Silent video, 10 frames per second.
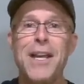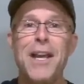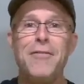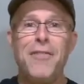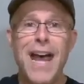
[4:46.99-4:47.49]

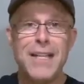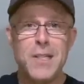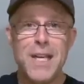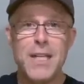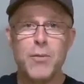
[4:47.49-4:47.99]
And FAD
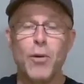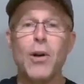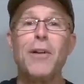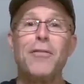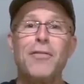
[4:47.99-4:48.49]
stands
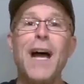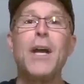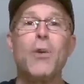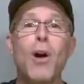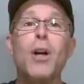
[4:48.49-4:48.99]
for
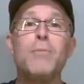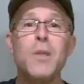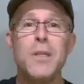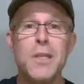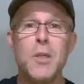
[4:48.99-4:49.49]

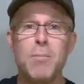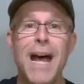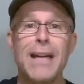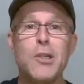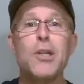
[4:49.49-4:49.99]
Firearms
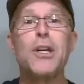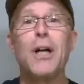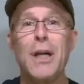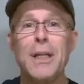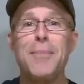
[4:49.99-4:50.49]
Dispatch
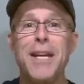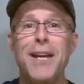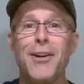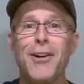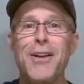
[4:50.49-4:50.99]

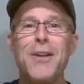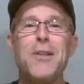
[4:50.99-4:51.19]
eliminator.